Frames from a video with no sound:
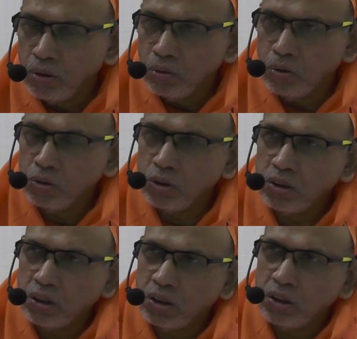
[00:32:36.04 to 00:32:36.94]
Go to
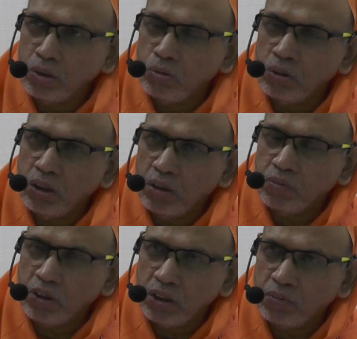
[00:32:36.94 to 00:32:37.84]
a surgeon only
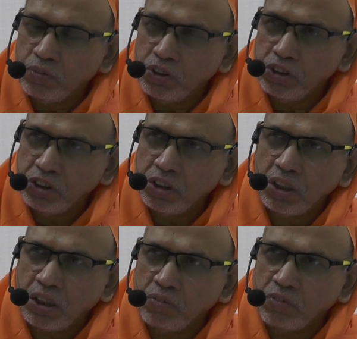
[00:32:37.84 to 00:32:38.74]
after the
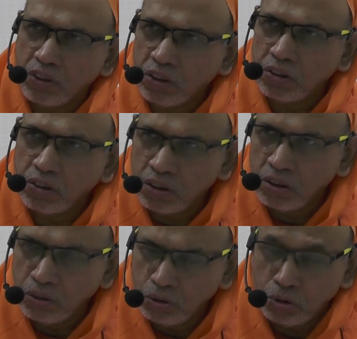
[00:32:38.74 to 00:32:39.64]
physician refers.
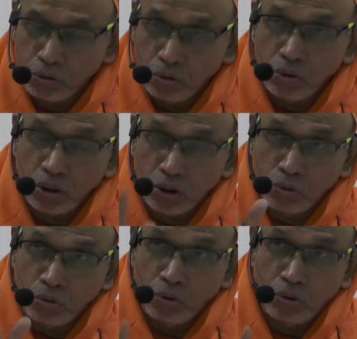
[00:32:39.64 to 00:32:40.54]
You should go to a
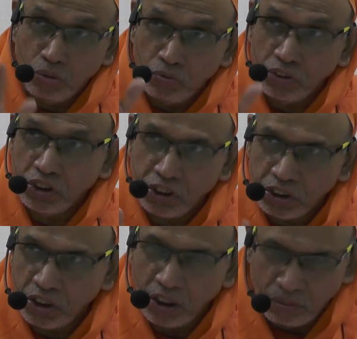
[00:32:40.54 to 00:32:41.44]
good
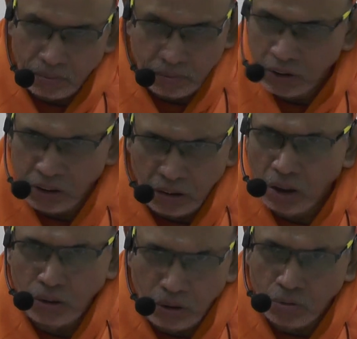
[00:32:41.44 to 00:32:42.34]
physician. That is
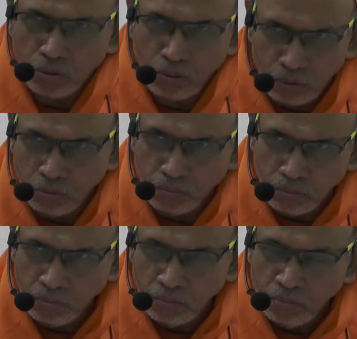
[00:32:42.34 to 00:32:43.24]
all you have to do.
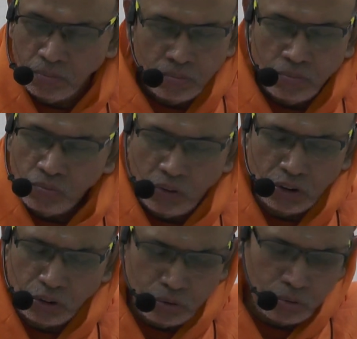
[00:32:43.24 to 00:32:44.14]

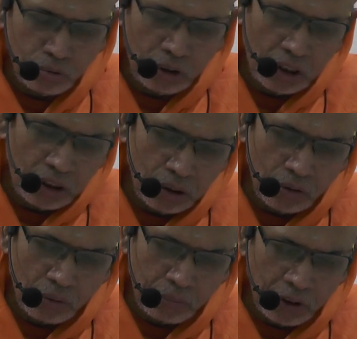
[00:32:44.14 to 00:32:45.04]
Once you do that,
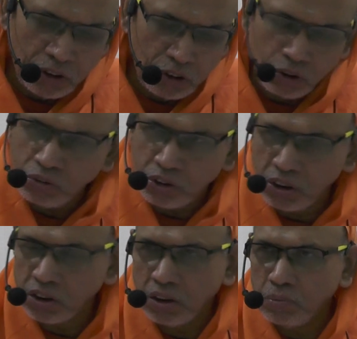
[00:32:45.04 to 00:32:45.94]
your pain
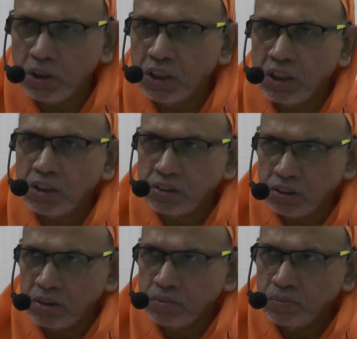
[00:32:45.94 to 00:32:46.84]
situation can be
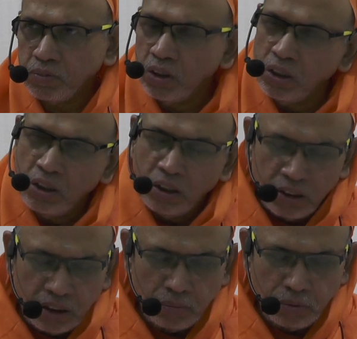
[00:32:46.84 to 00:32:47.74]
addressed.
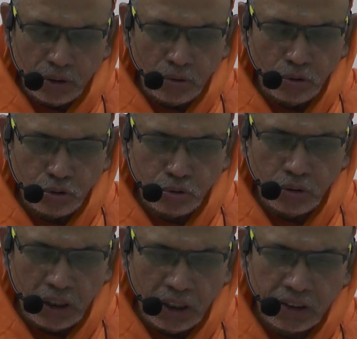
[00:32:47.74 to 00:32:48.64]
Same thing goes to
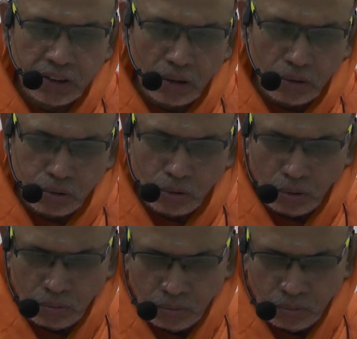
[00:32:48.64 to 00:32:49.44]
illness also.